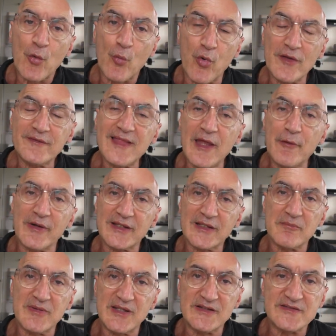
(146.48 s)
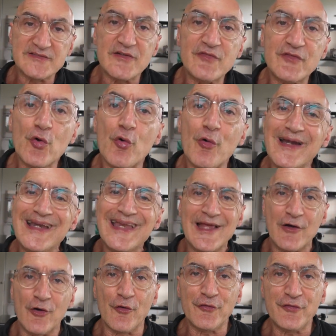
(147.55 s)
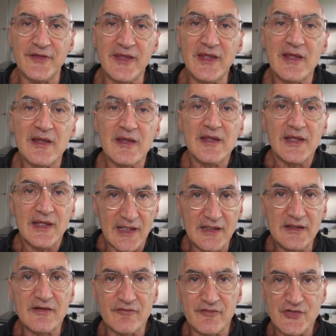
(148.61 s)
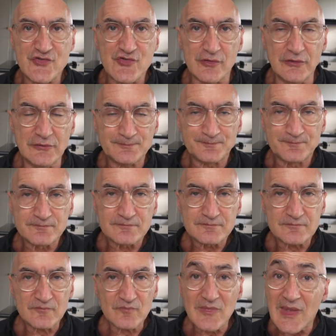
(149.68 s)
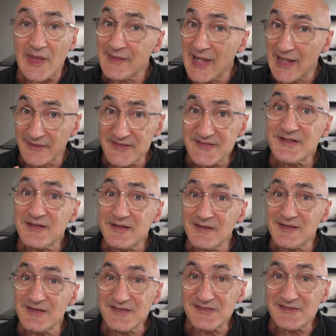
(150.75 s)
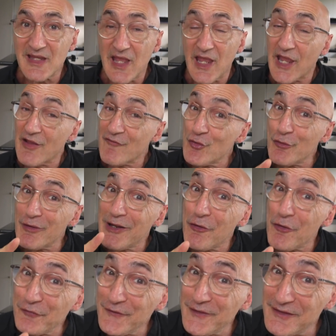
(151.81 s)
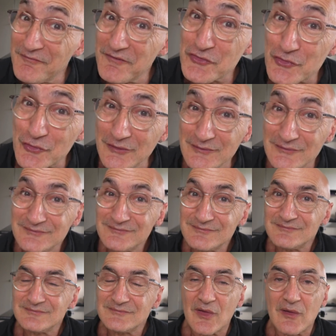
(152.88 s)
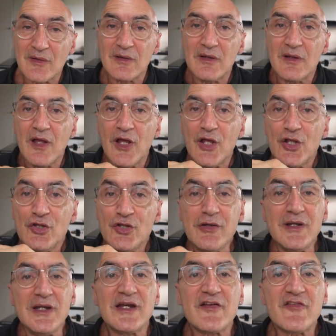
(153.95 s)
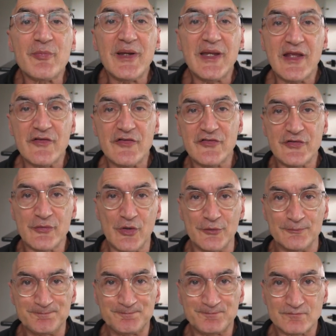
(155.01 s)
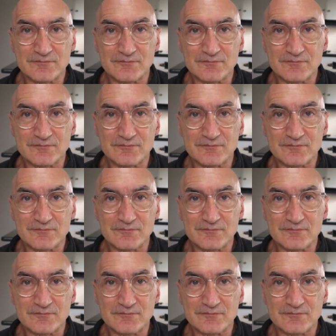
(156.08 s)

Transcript: what they recommend is if you're a healthy individual, now listen to this, if you're a healthy individual, you can eat as many eggs as you want.